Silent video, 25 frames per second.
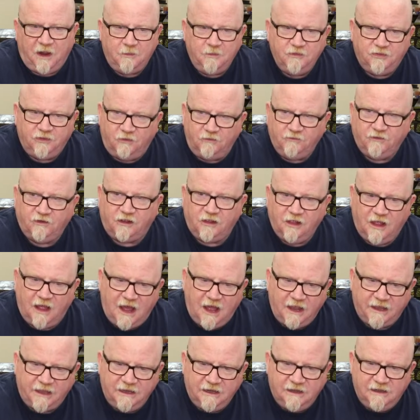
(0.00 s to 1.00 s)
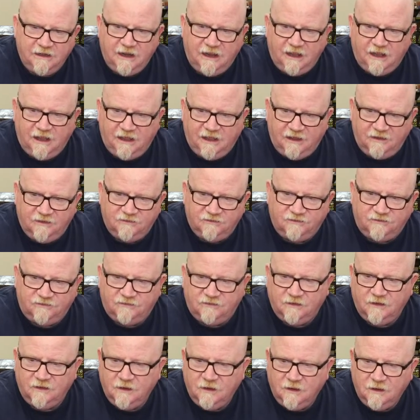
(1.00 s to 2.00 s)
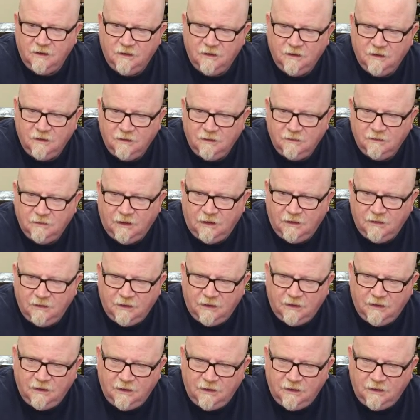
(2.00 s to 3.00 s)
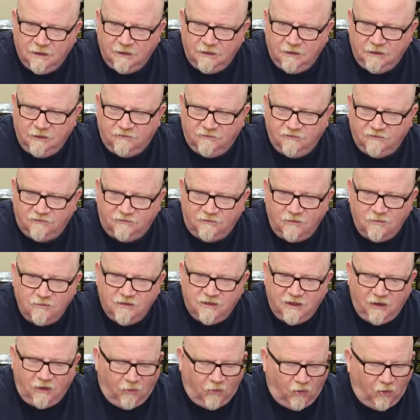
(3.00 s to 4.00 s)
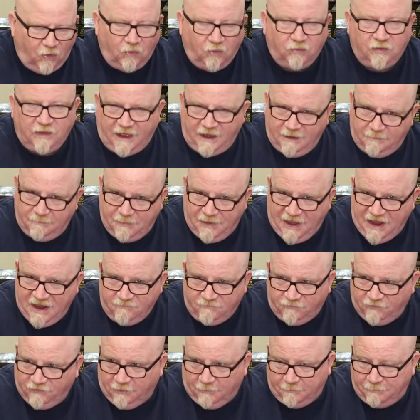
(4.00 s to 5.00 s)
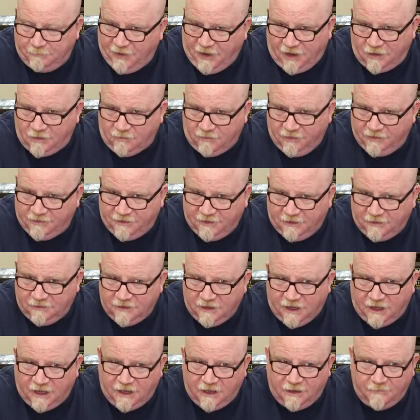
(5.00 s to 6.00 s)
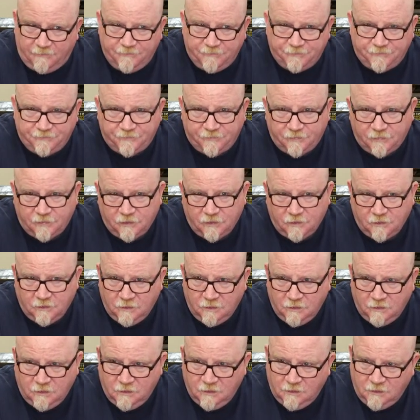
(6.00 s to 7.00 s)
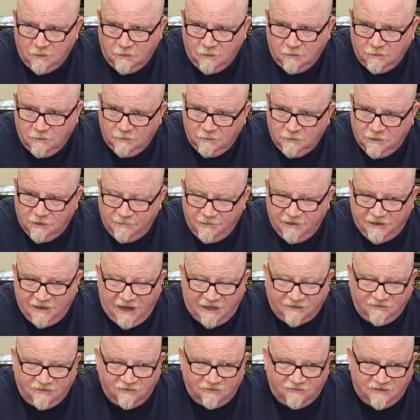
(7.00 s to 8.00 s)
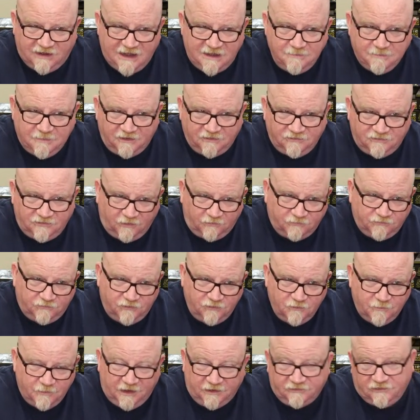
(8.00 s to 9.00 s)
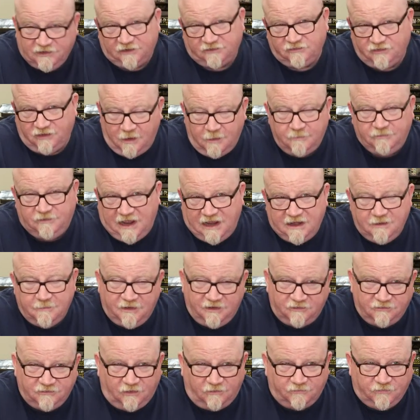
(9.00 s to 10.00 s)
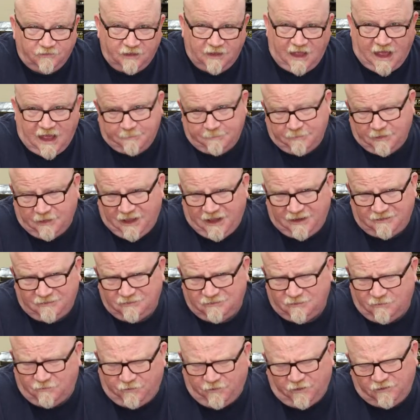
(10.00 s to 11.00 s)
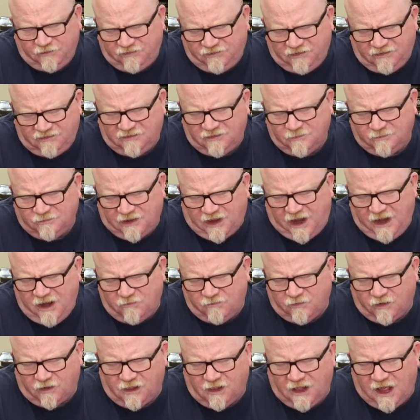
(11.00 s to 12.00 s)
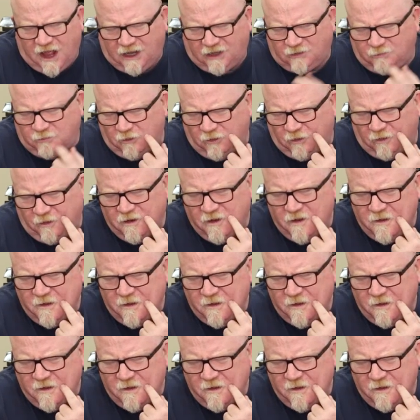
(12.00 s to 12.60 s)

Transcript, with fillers: with overclocking is you just don't get a whole lot of bang for the buck with it. Um, I mean, not to date myself too much. Actually, I'm dating myself a lot, but like the first systems I overclocked were